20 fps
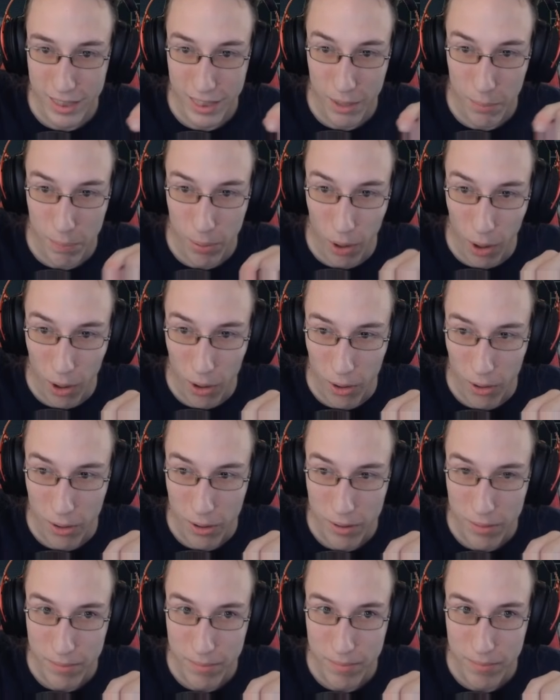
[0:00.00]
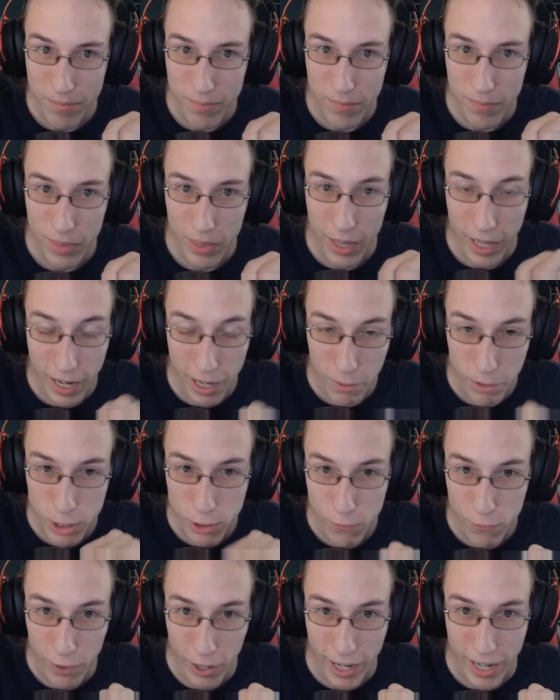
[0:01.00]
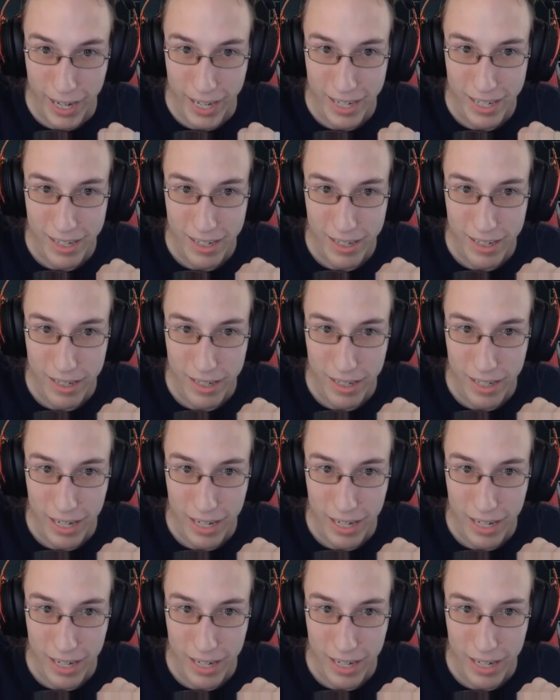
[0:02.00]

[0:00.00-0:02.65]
hit the pole, then I was fine,